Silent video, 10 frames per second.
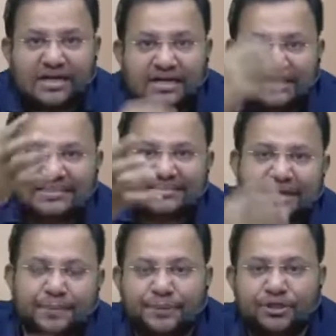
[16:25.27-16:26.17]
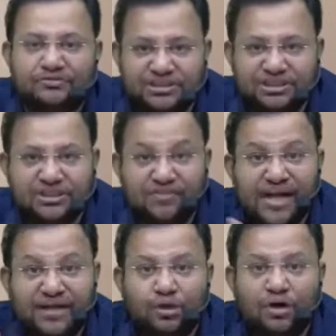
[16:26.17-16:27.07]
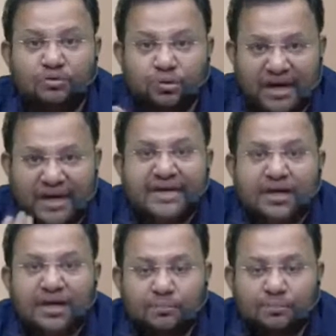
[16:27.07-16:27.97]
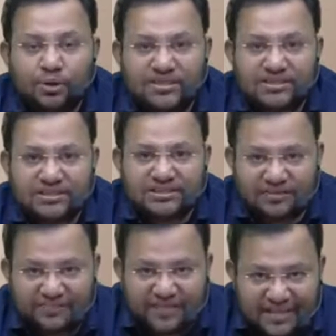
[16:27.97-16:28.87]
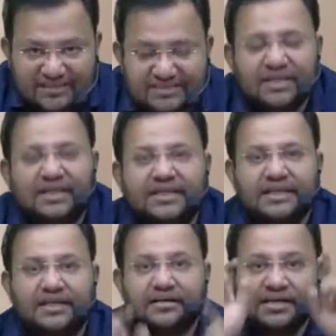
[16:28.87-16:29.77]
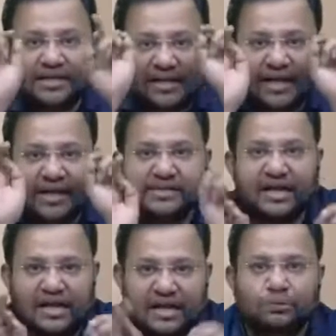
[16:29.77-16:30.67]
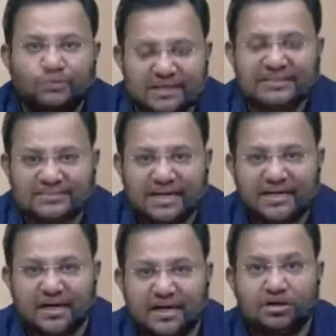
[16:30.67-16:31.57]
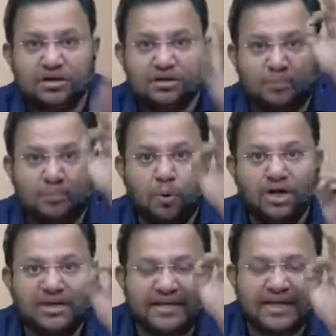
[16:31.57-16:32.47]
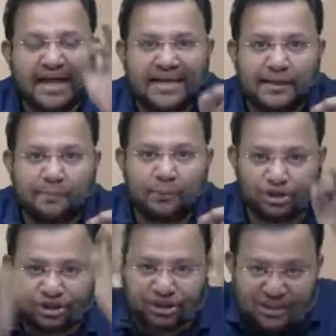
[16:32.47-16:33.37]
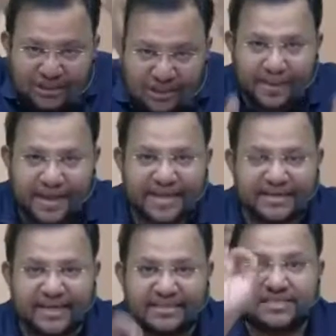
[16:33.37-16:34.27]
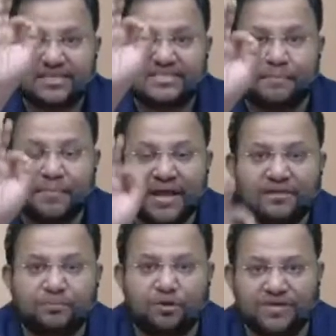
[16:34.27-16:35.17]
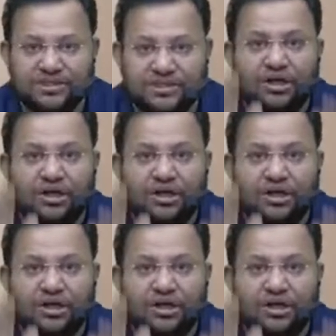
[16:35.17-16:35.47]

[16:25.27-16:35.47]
descriptive question where you have to write provisions of AS 13. In any accounting standard, the bold italic portion in the bare text is the main provision.